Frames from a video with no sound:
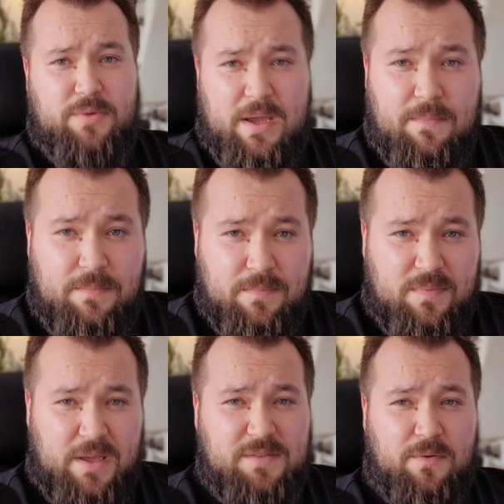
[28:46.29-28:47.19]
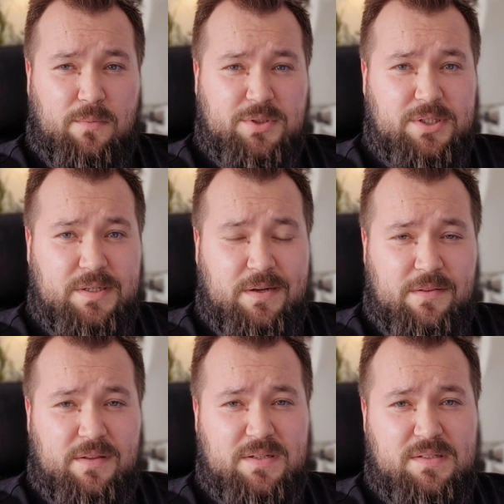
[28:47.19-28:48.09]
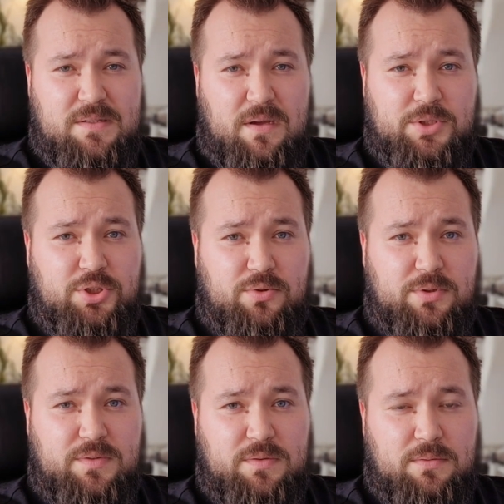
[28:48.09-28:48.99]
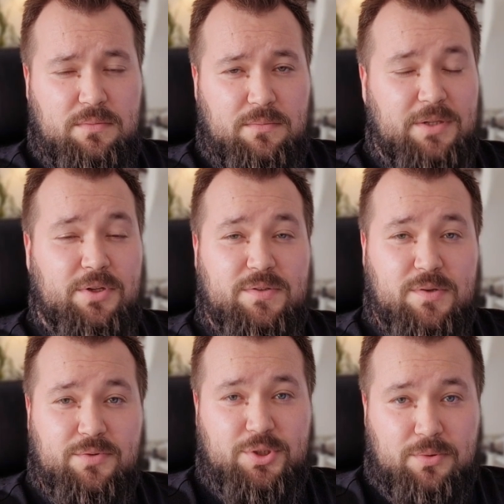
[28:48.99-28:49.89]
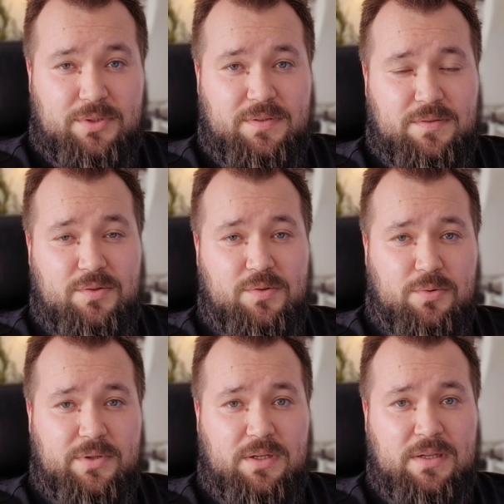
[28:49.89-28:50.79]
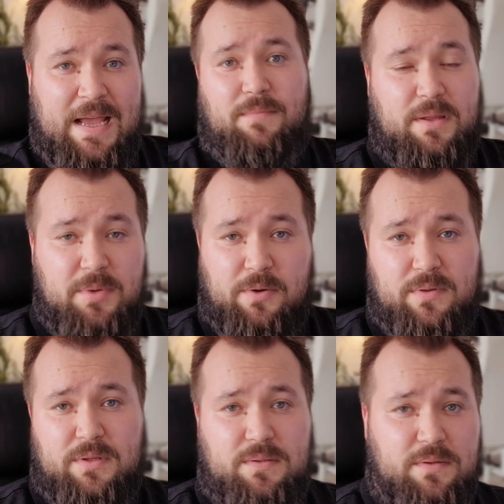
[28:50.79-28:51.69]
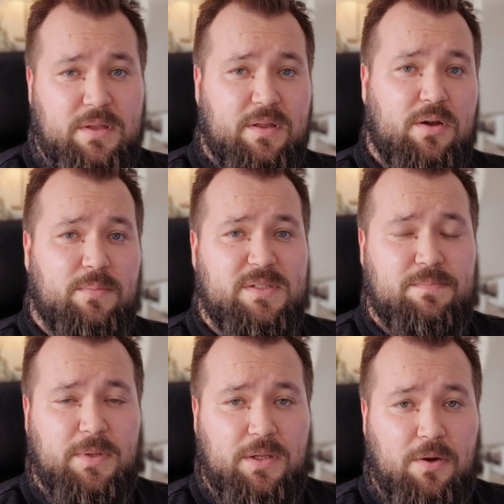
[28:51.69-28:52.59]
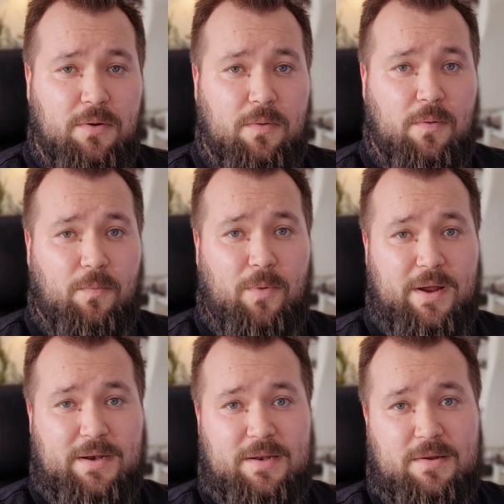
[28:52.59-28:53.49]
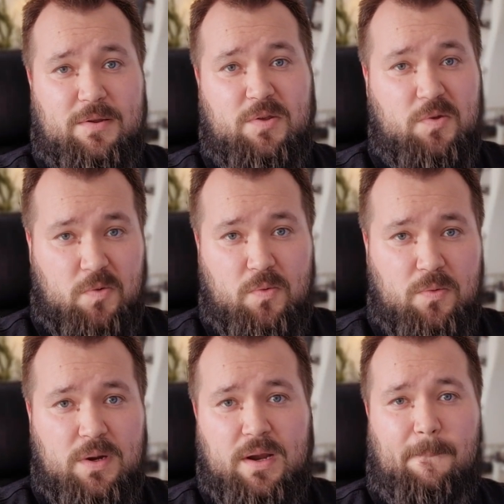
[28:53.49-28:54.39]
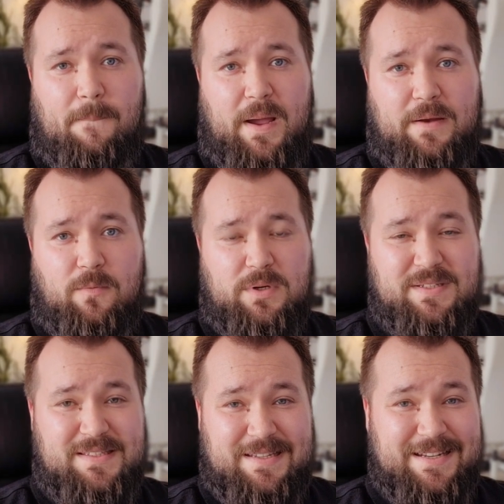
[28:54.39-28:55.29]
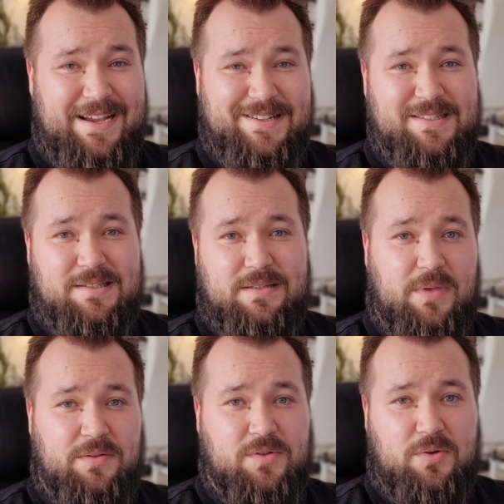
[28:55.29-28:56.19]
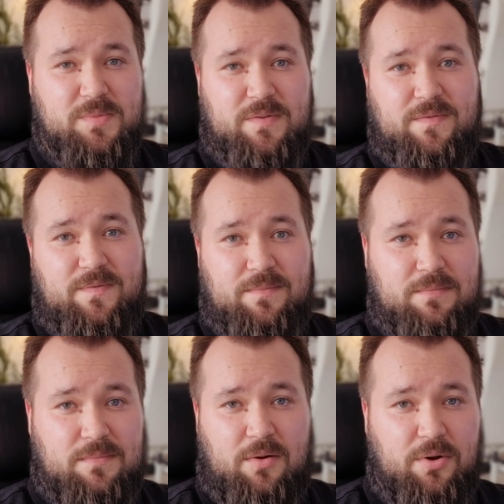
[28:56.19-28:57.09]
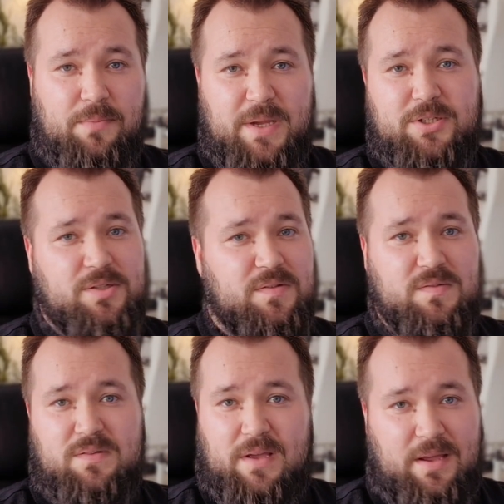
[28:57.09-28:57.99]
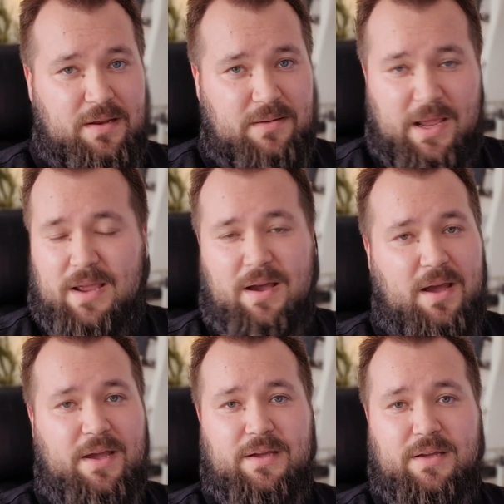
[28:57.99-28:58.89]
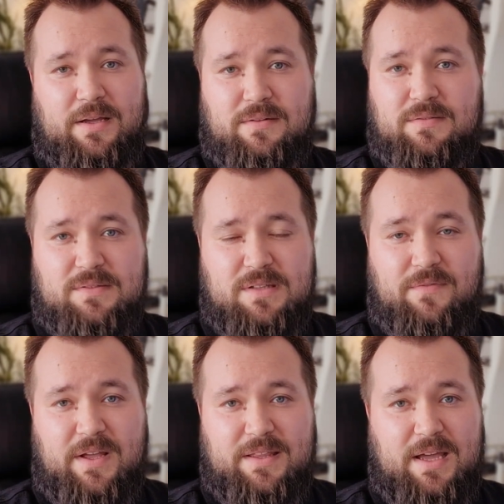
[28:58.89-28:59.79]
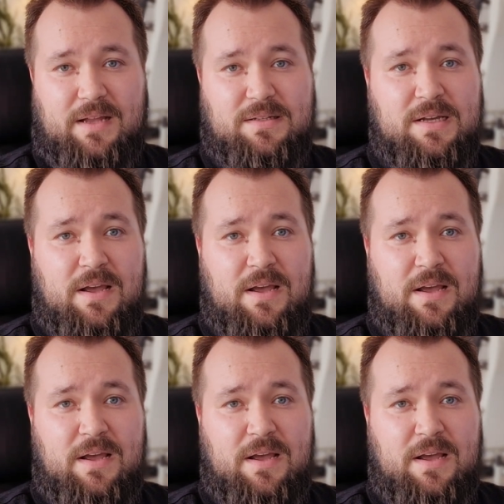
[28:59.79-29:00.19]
yeah. Thanks for watching this short, well, not so short tutorial. Let me know in, in the comments below what you might want to see next in terms of automations and A I and stuff like that